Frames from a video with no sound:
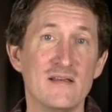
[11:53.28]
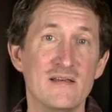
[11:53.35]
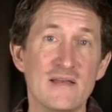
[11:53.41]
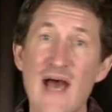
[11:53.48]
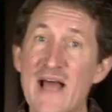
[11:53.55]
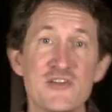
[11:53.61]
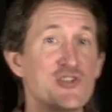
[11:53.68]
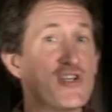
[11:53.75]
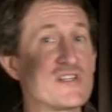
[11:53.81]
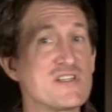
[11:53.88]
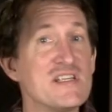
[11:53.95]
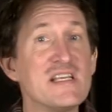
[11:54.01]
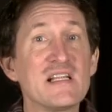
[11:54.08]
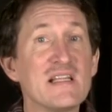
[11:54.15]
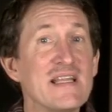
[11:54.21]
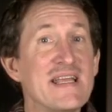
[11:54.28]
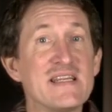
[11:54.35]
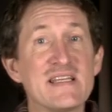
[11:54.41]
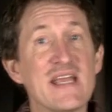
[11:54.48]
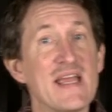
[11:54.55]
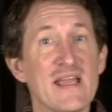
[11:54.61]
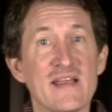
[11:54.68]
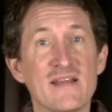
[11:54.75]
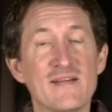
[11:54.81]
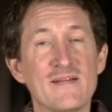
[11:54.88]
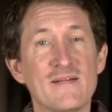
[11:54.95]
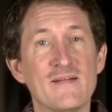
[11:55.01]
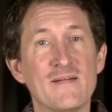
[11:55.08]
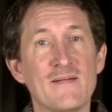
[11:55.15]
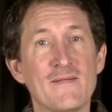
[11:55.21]
Not just the elite king,
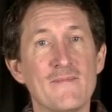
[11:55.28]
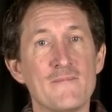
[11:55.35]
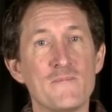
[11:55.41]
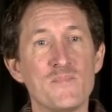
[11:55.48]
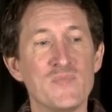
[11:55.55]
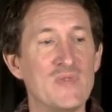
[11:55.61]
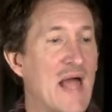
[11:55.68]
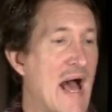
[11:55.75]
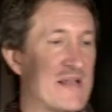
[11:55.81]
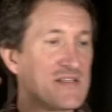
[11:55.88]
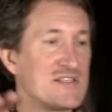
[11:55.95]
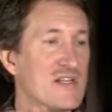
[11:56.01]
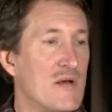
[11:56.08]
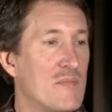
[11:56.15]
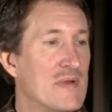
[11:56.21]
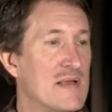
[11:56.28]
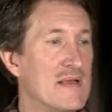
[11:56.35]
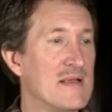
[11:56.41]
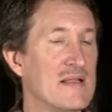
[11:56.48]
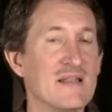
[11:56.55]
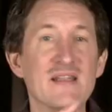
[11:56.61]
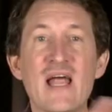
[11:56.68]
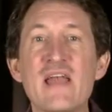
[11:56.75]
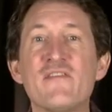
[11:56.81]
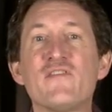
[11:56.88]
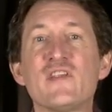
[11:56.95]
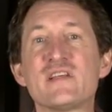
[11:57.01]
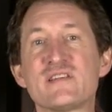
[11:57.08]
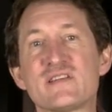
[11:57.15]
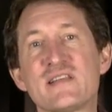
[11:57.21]
not some
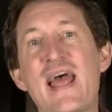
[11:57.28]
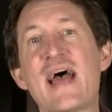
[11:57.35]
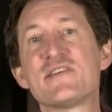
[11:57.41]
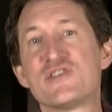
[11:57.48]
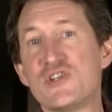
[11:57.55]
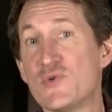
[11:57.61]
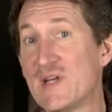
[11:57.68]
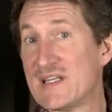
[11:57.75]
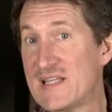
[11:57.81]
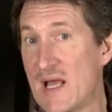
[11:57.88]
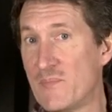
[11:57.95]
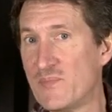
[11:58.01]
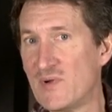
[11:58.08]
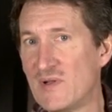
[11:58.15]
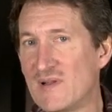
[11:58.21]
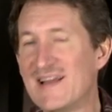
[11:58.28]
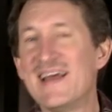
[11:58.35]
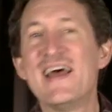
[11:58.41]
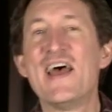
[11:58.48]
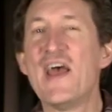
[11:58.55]
lifeless statue in a temple.